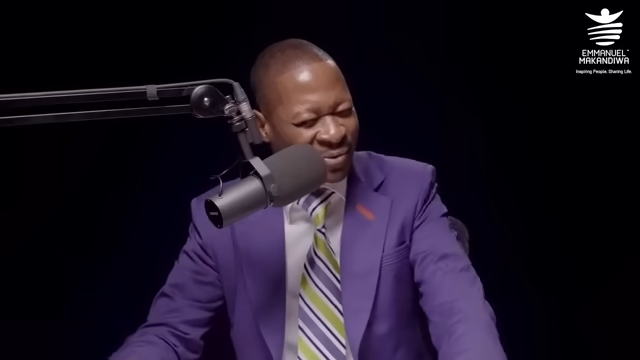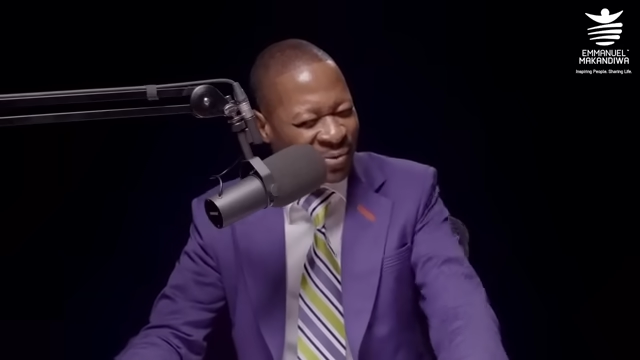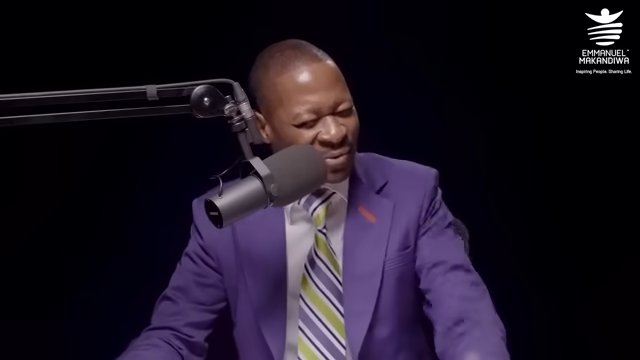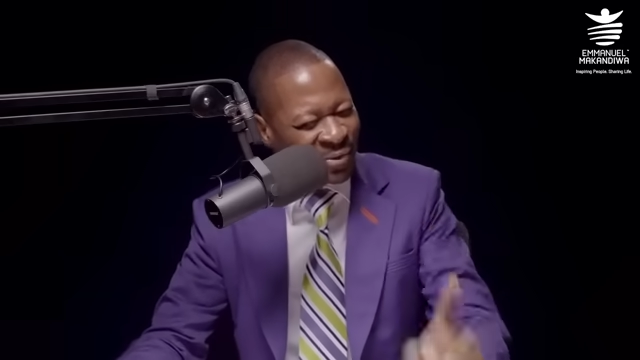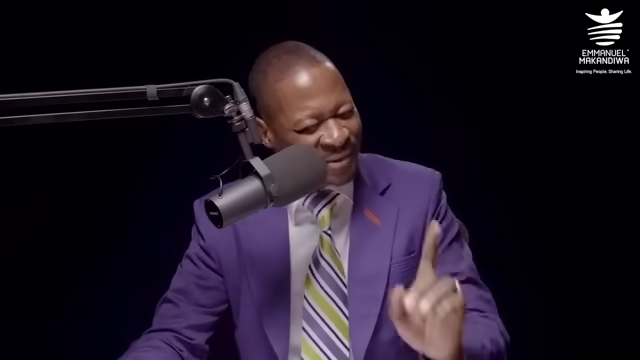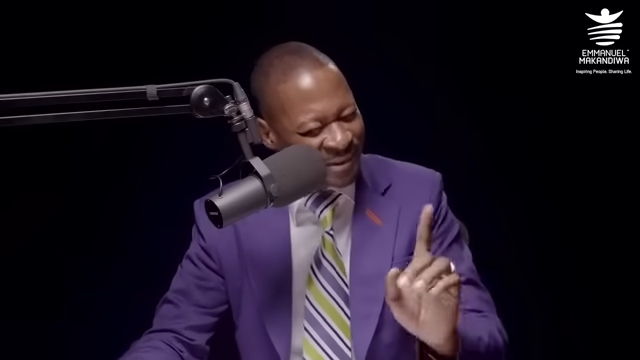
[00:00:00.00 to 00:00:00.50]
So
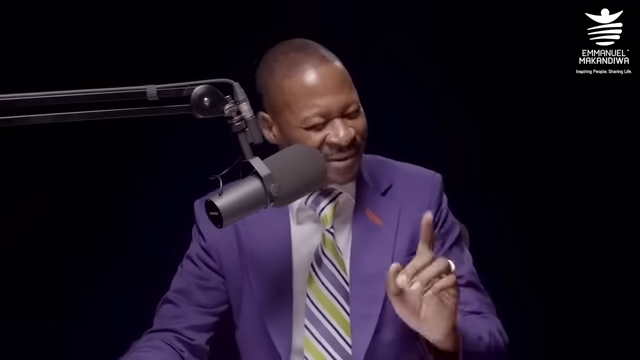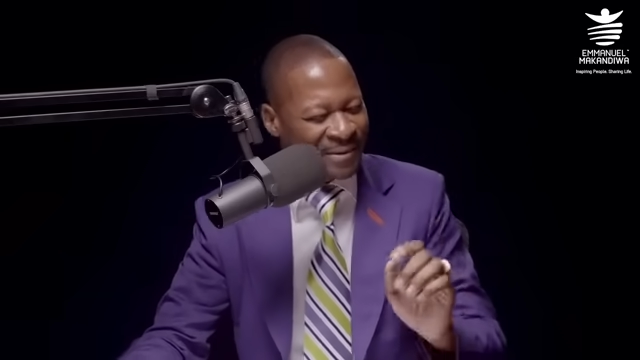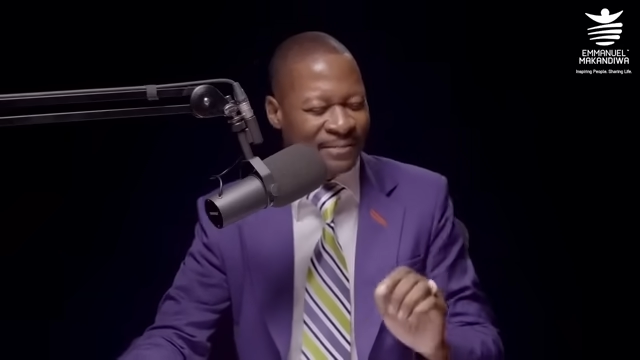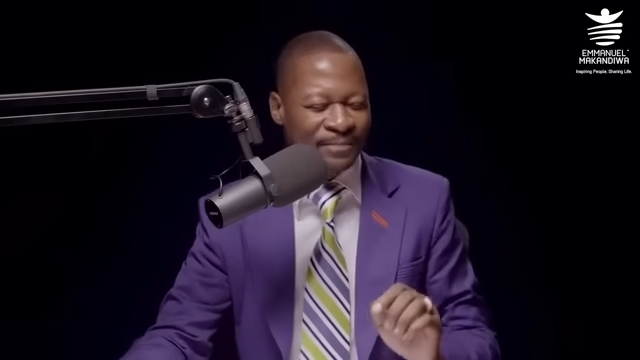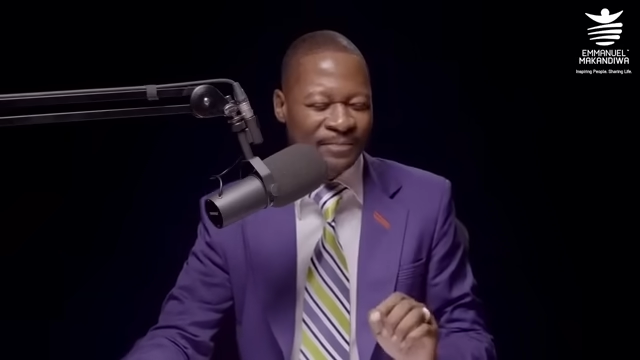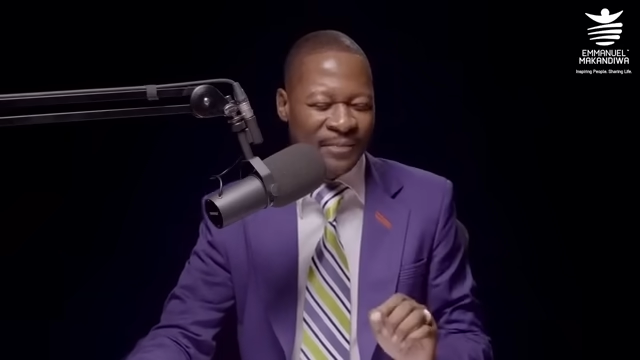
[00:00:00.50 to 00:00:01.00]
notice.
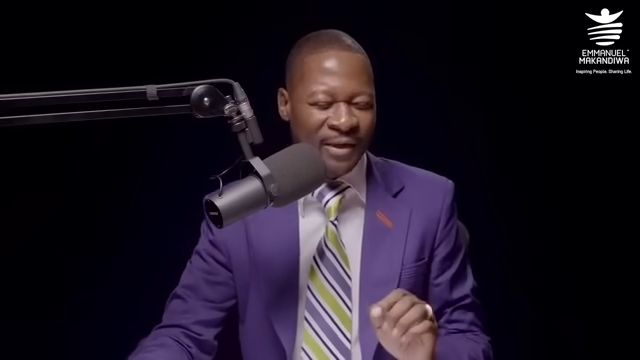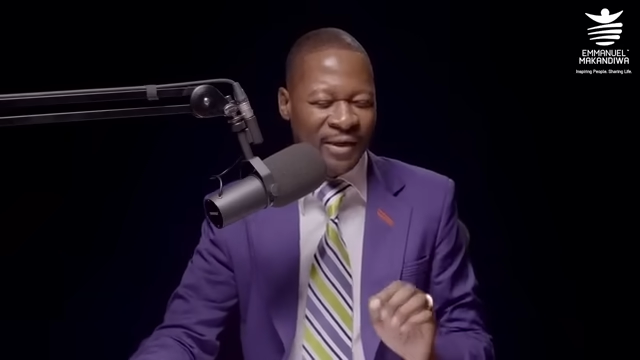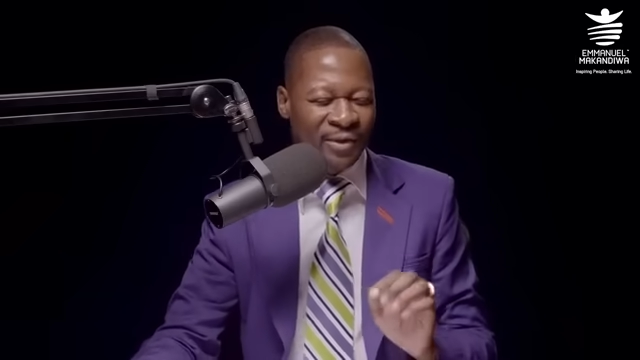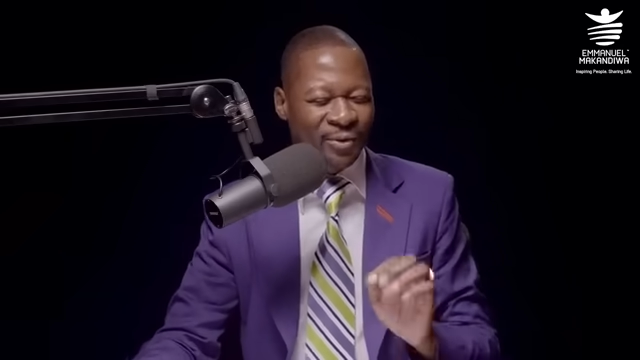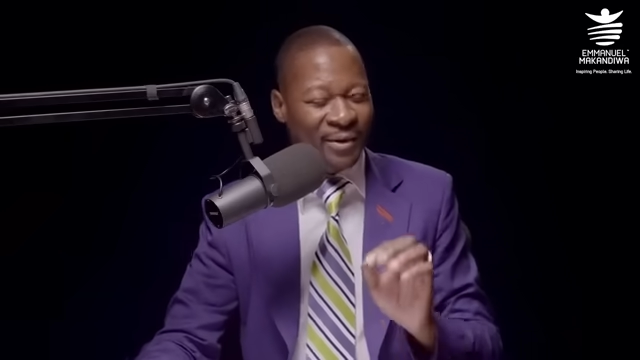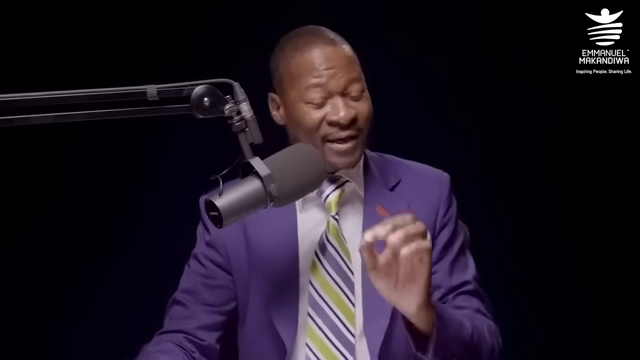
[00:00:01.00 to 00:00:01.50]

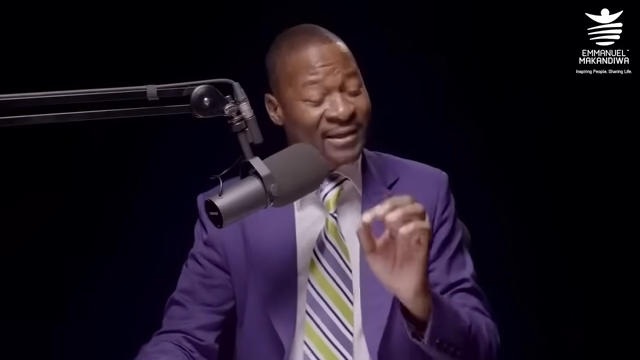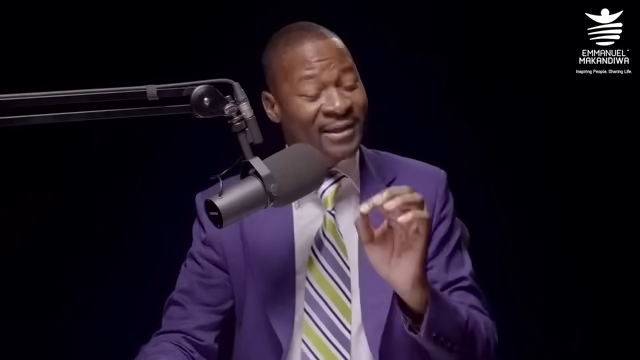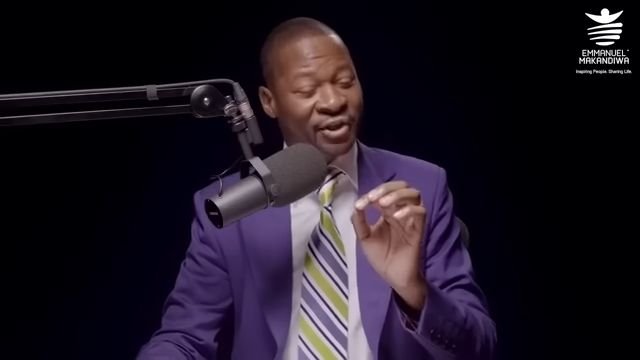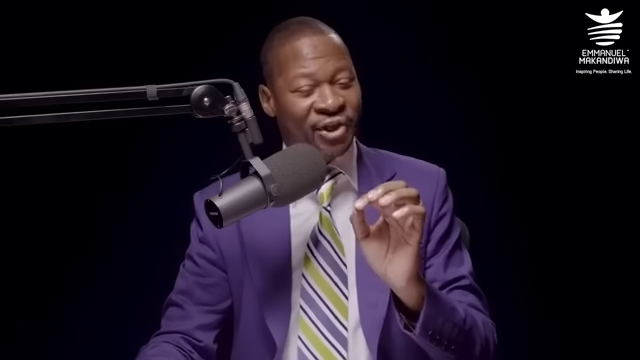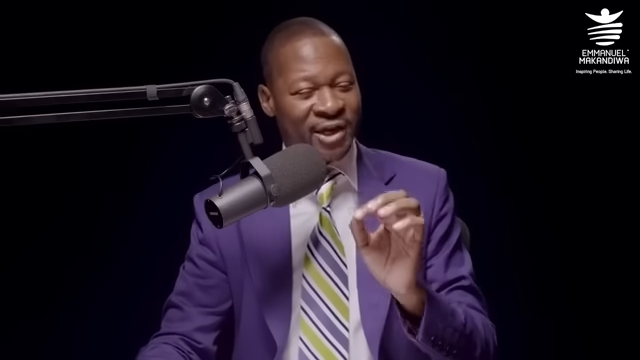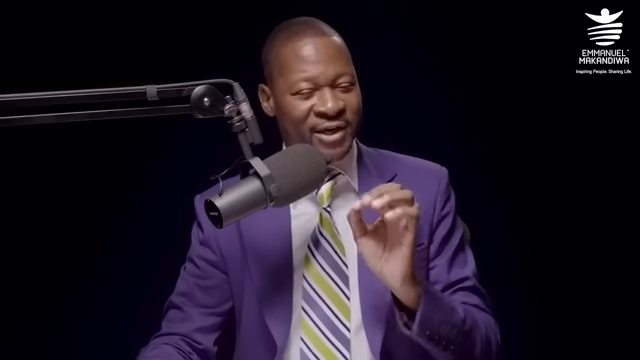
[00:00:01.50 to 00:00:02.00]
So there is a
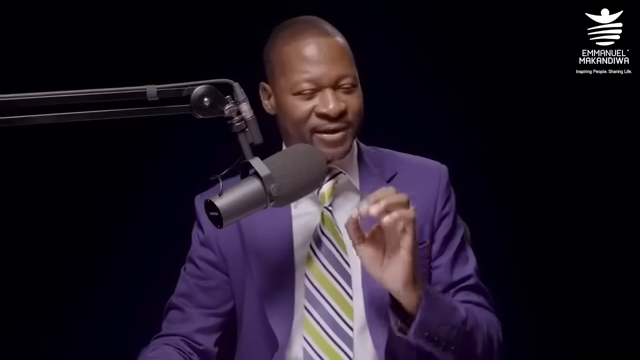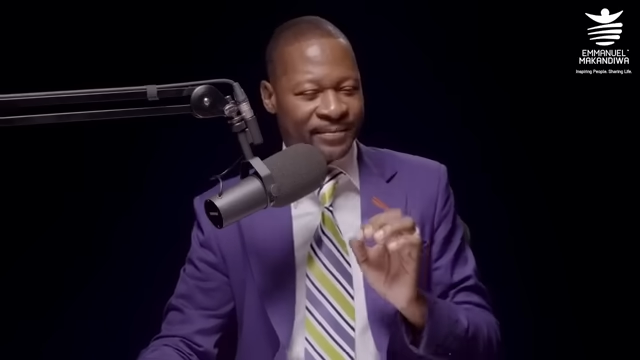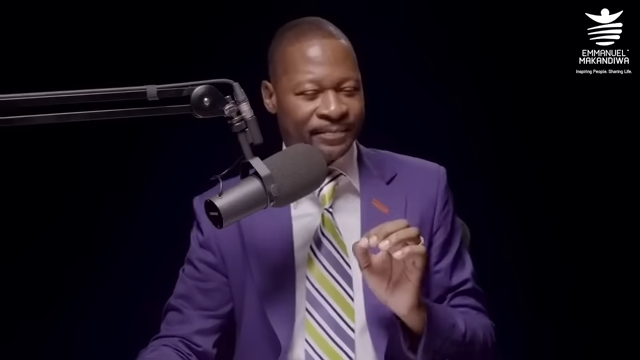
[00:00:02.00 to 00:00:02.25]
journey